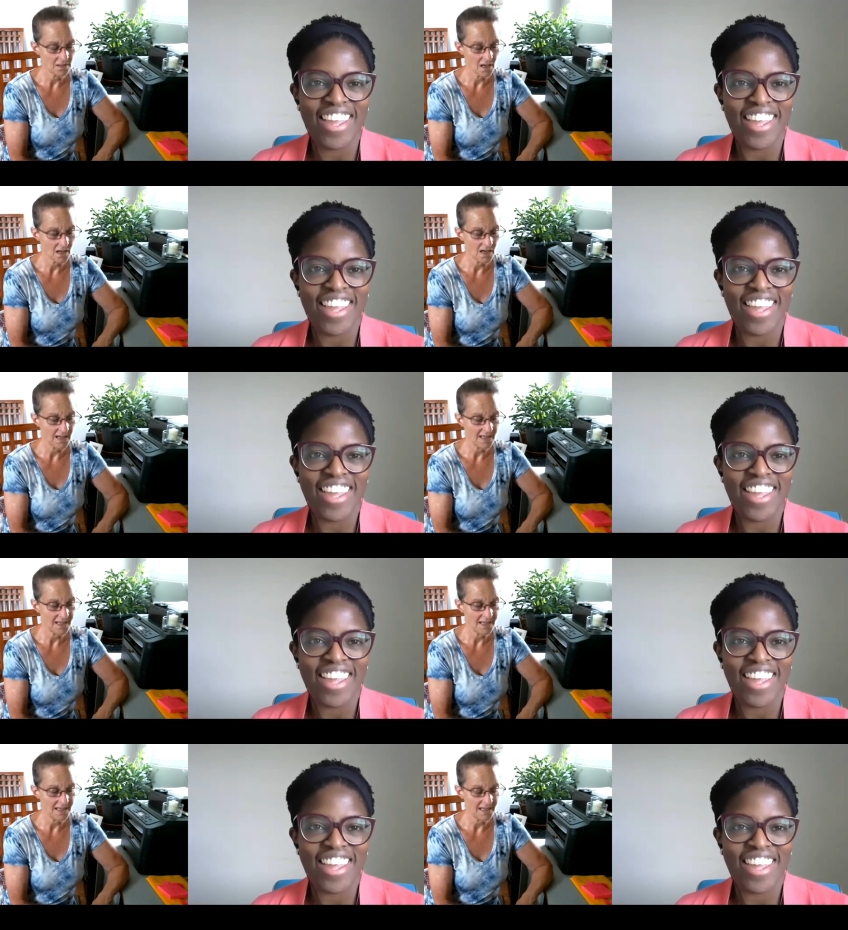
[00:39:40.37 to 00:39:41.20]

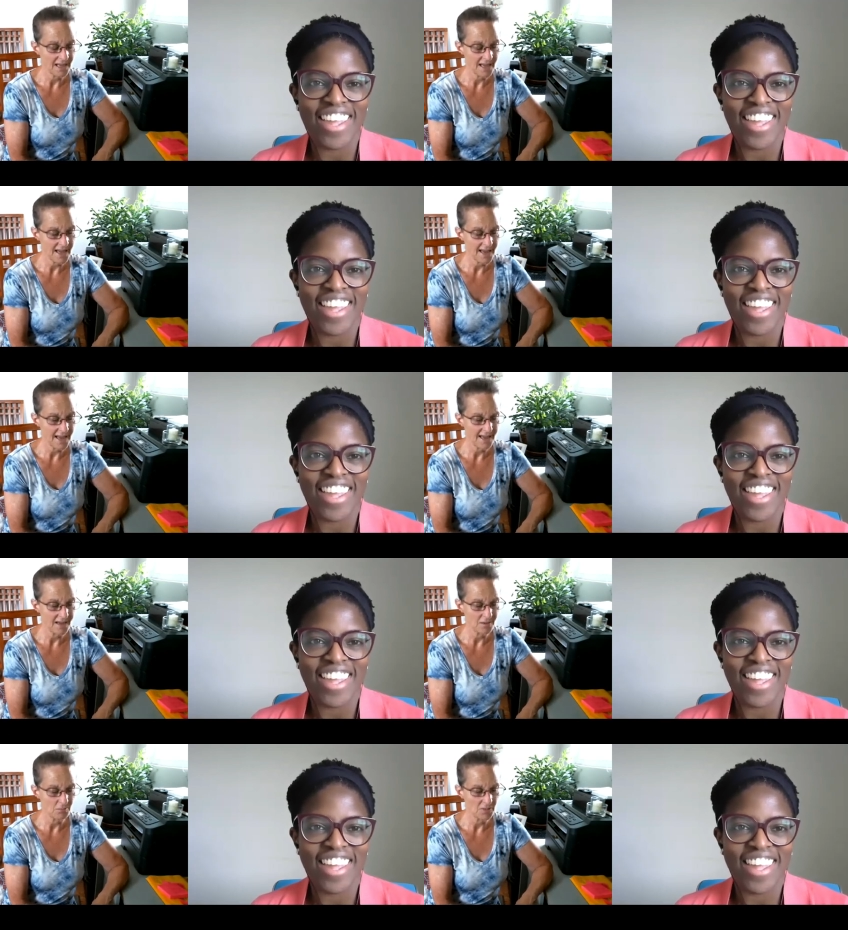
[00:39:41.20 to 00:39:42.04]
Speaker 1: I
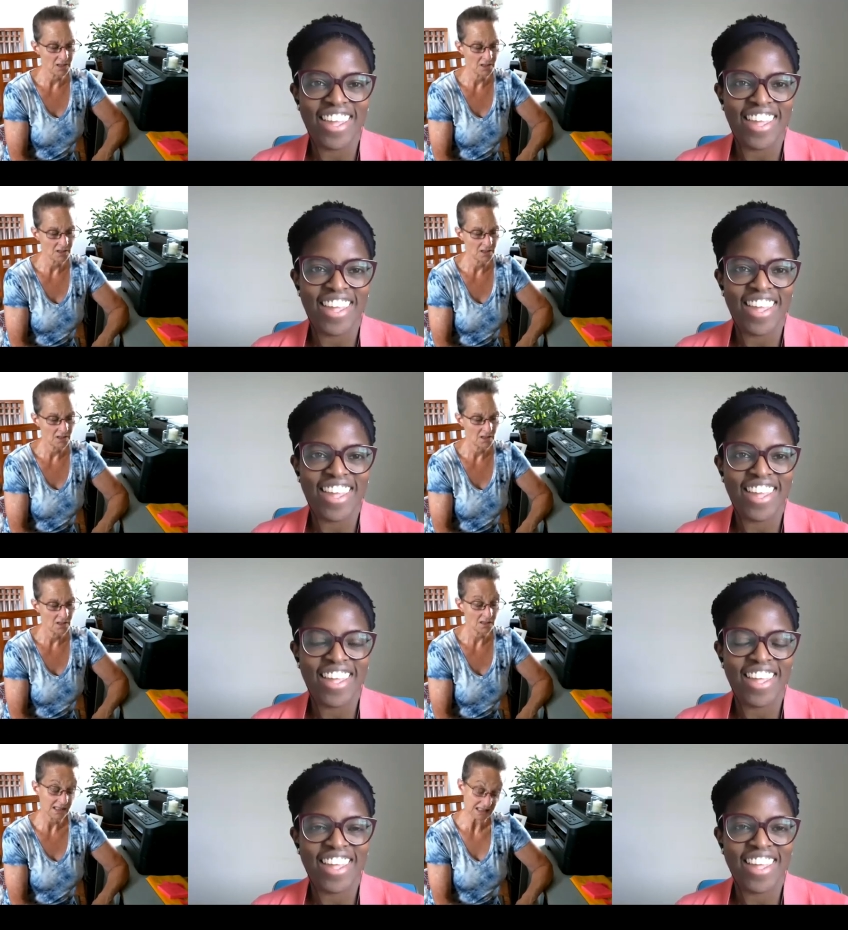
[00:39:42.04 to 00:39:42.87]
am
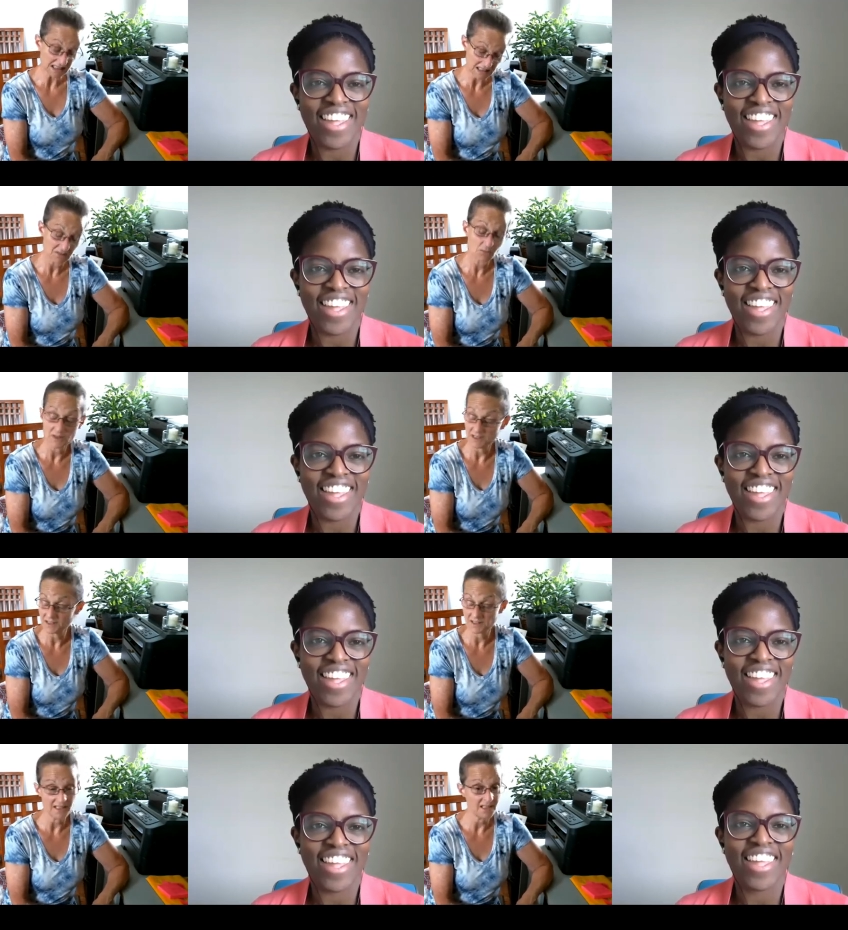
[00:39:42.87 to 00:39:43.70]
LinkedIn with the
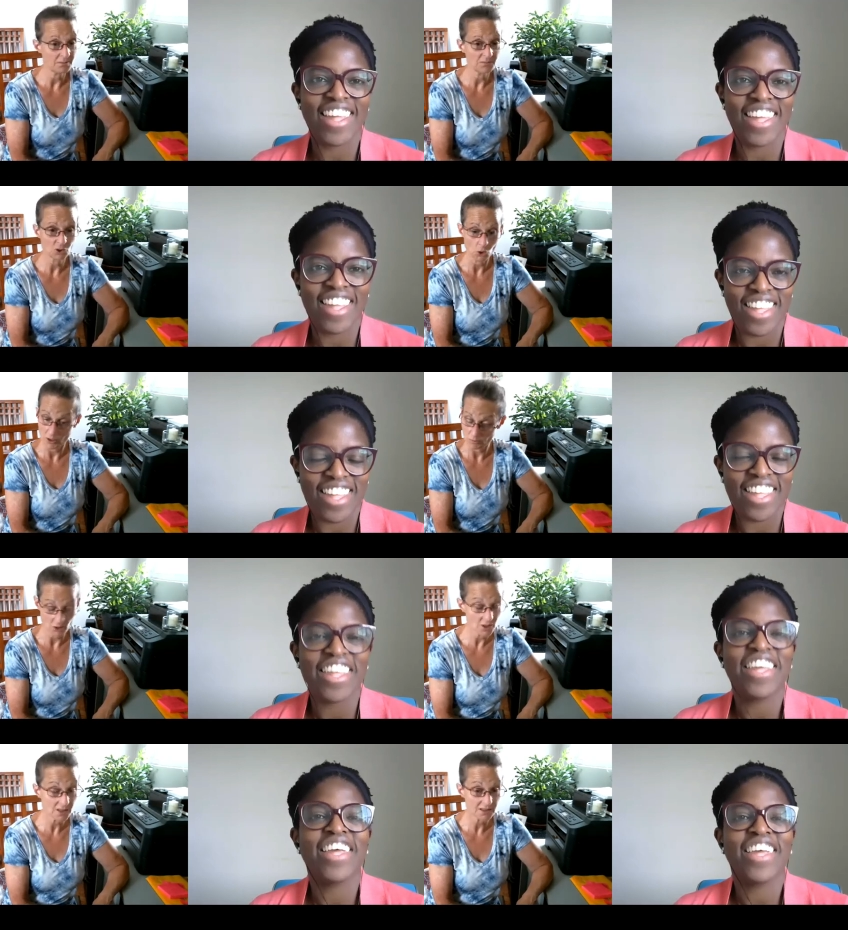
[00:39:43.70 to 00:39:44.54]
same Joi
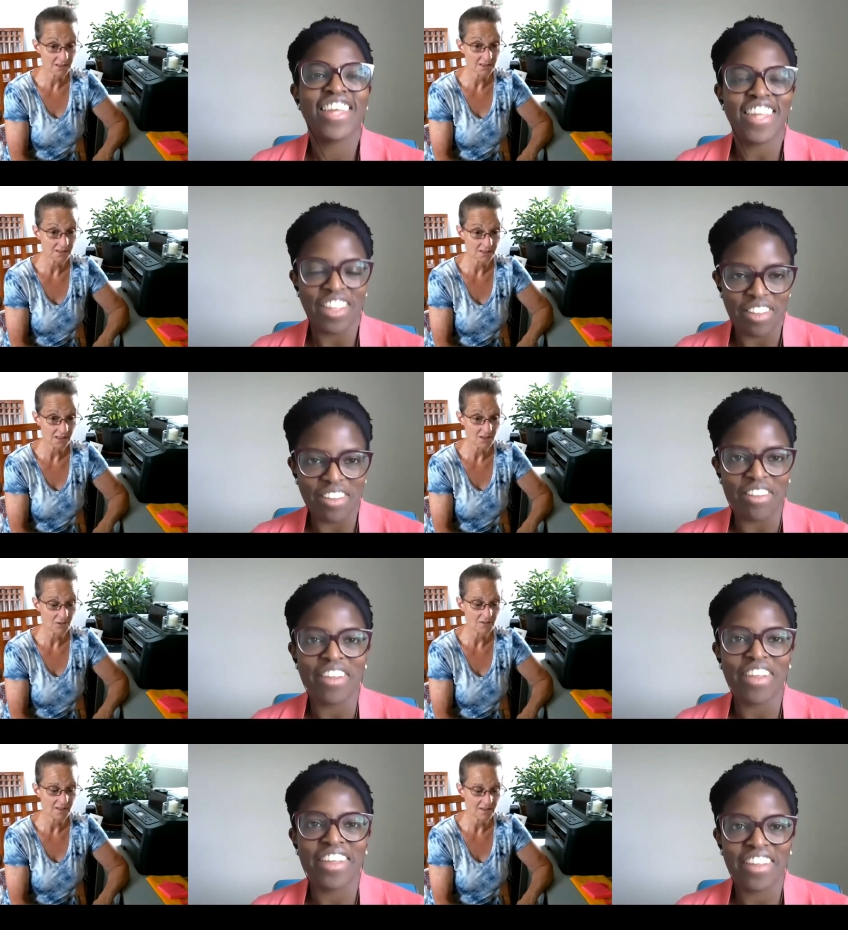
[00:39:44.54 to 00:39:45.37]
Brooks.
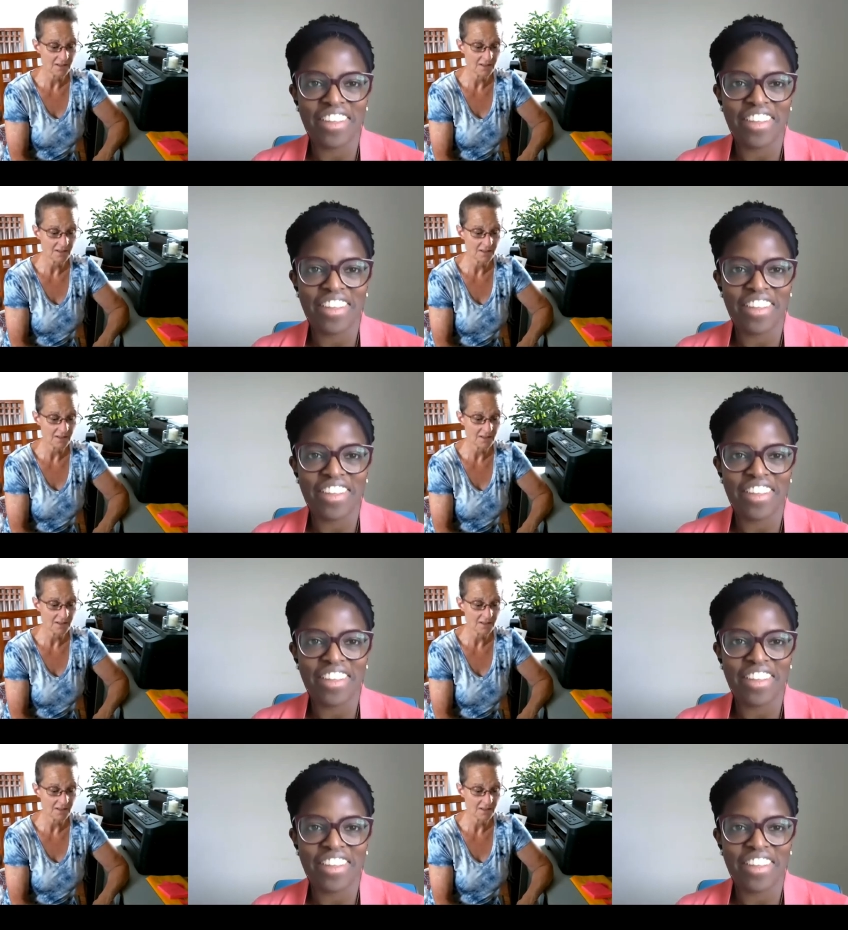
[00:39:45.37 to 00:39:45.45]
So